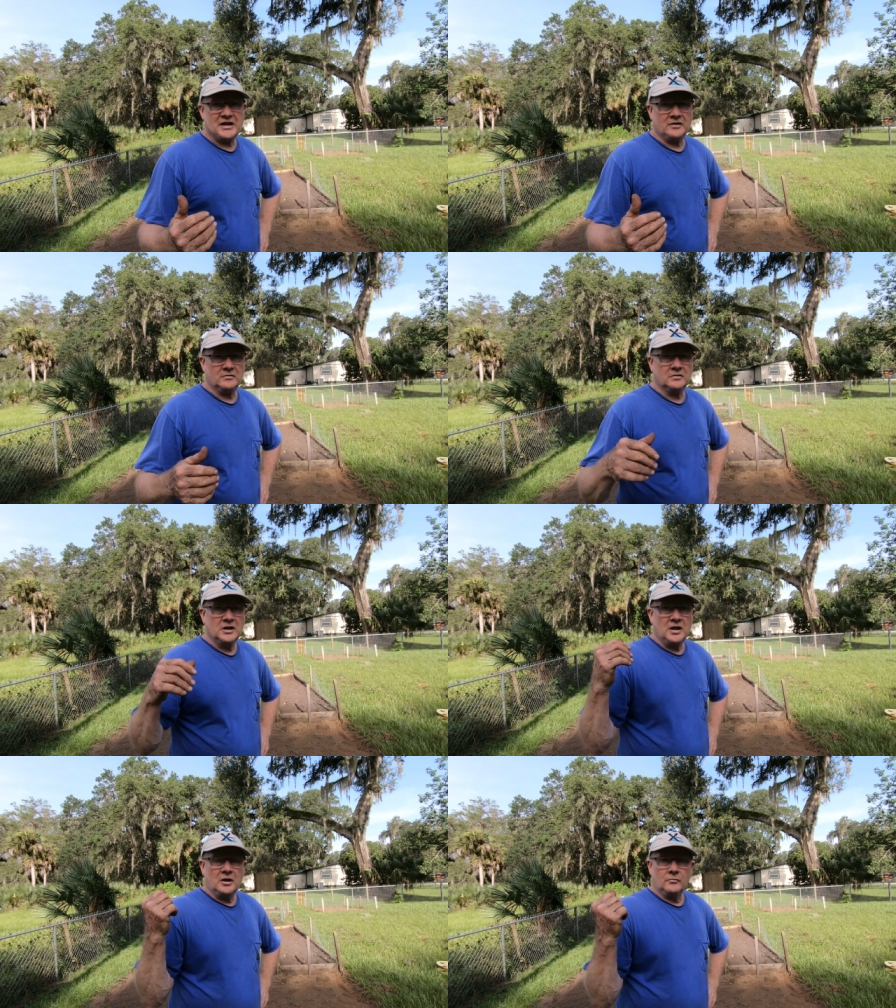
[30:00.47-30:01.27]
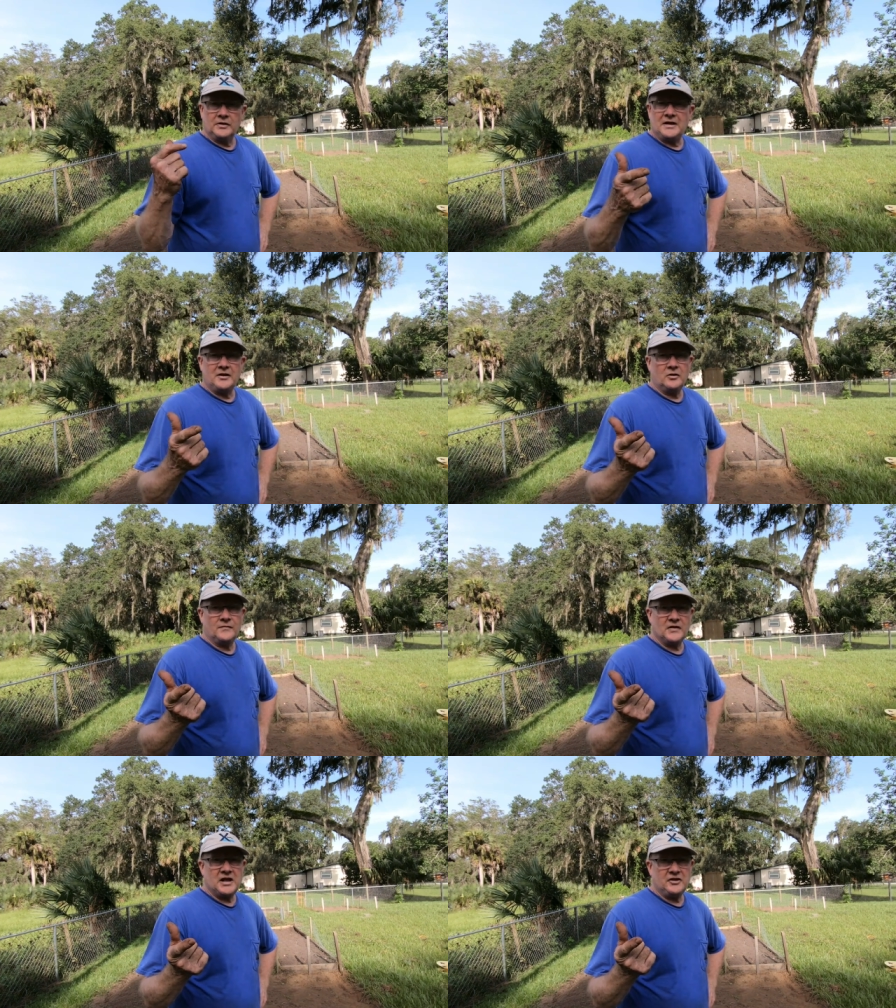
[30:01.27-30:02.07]
channel, ring that
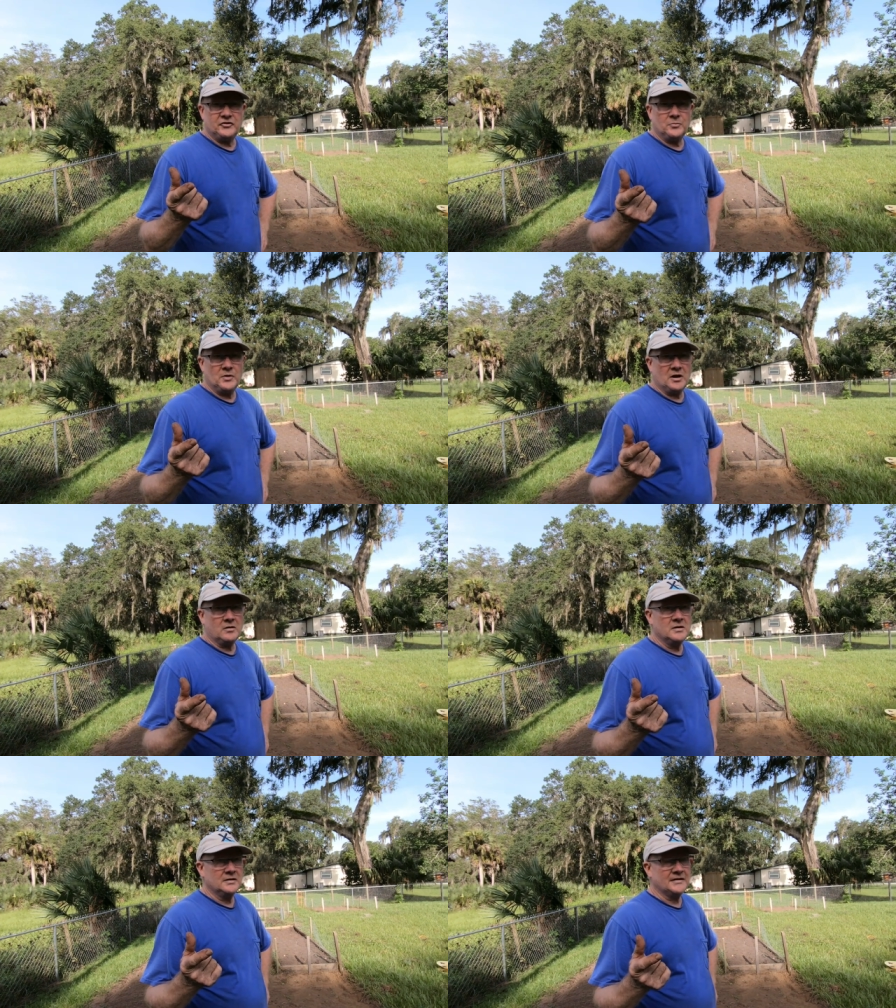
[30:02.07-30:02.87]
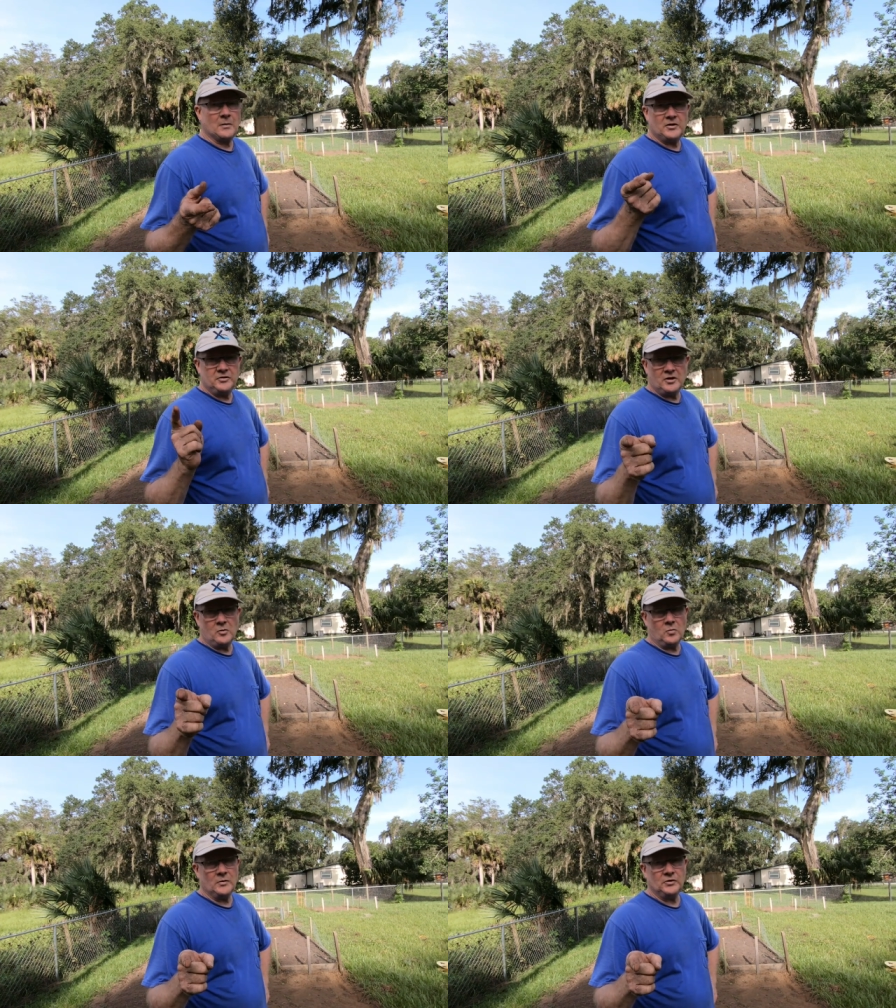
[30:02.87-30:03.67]
notification bell. That way you
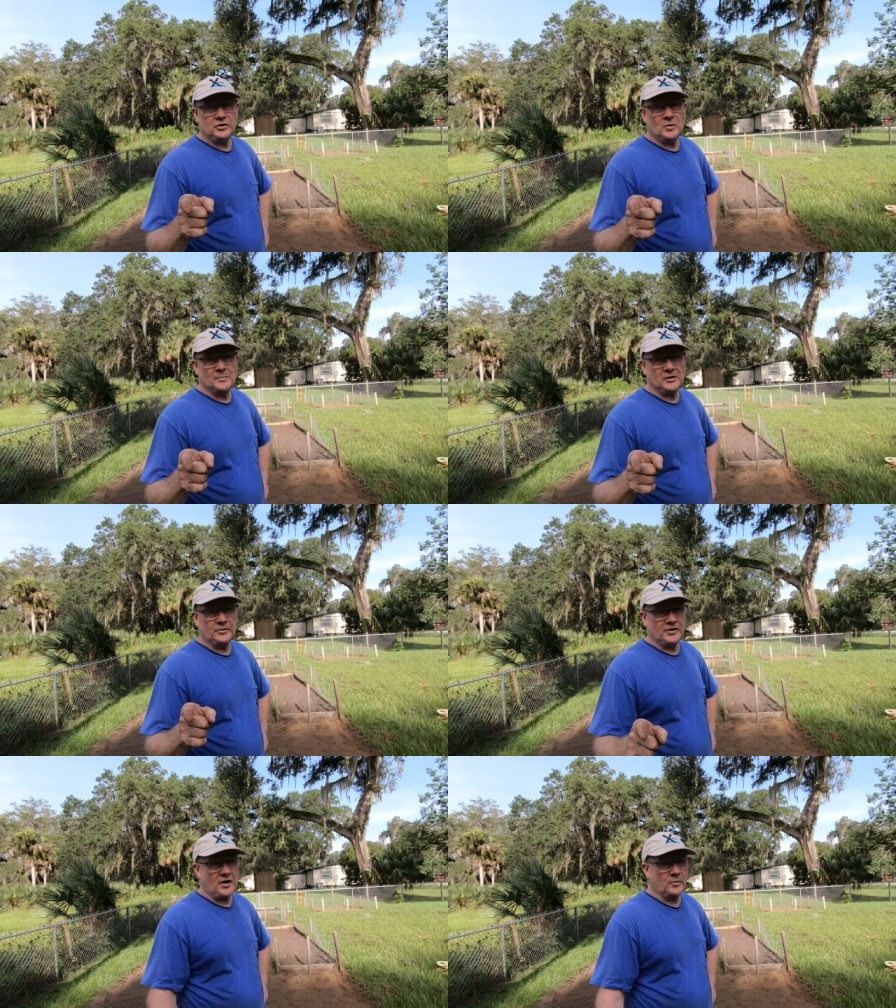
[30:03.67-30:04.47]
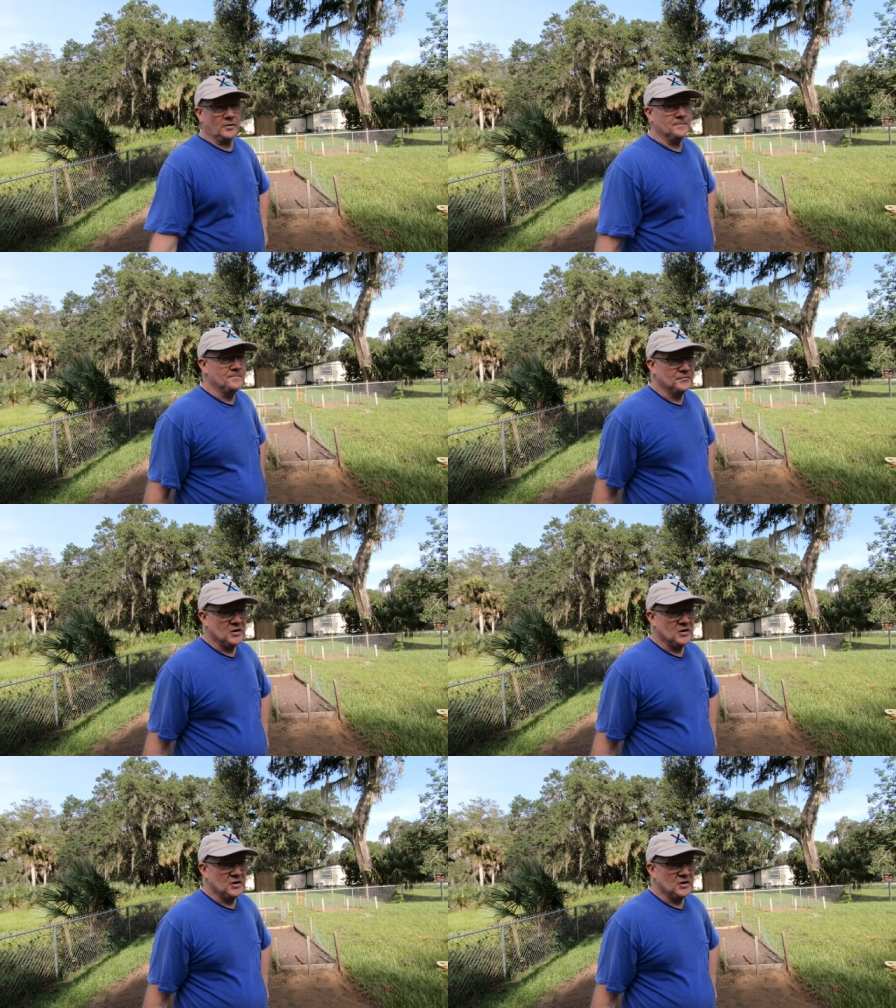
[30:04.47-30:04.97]
know when we do upload another one.